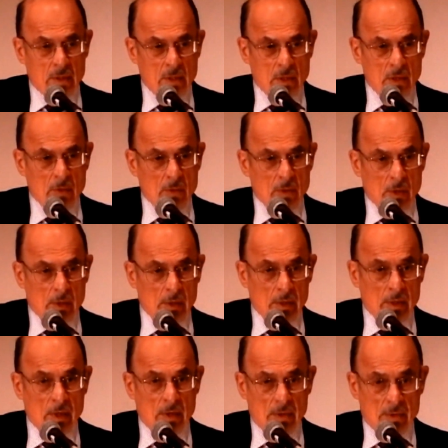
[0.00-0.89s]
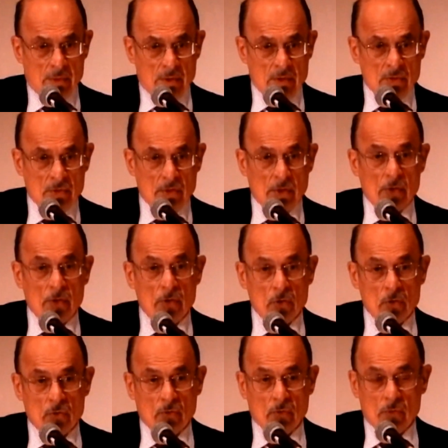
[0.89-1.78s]
are things that are
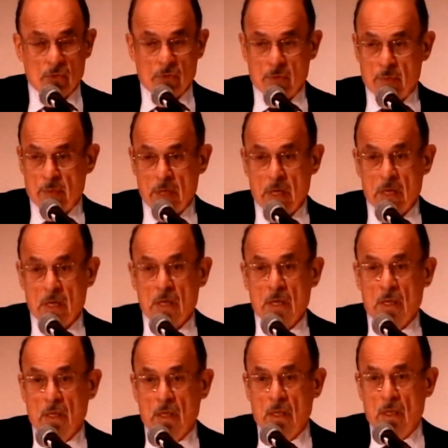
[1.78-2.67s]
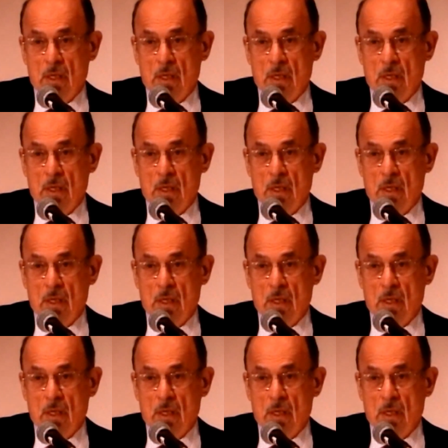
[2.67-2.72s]
useful to me